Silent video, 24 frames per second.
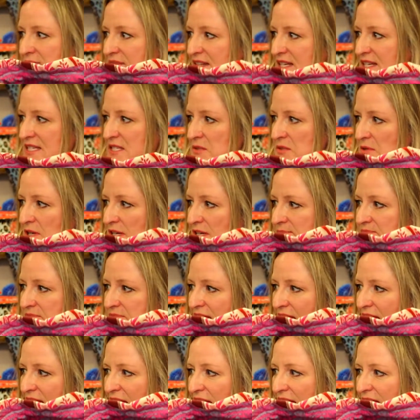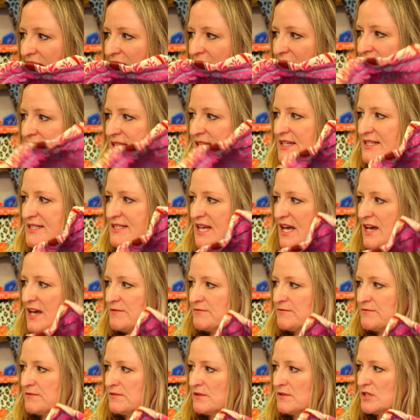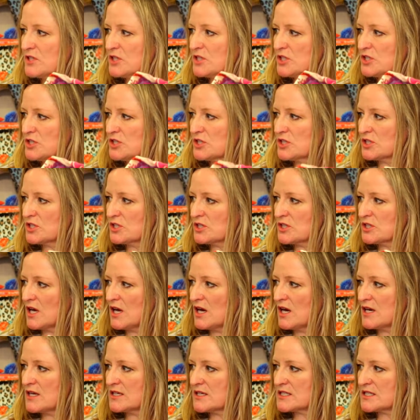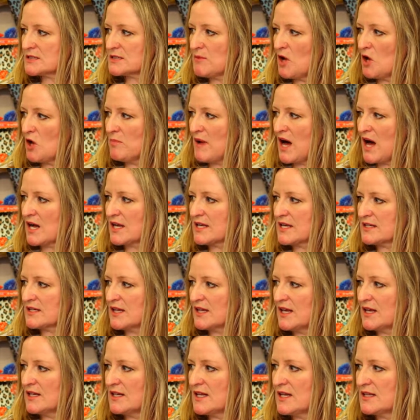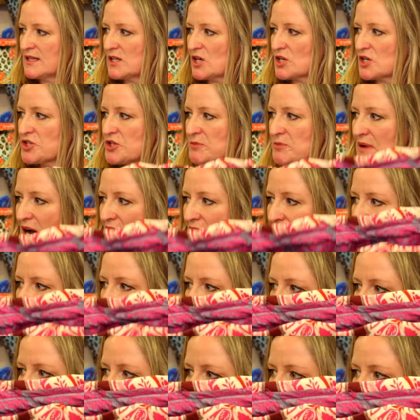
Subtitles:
this one, and these have a small pocket and a larger pocket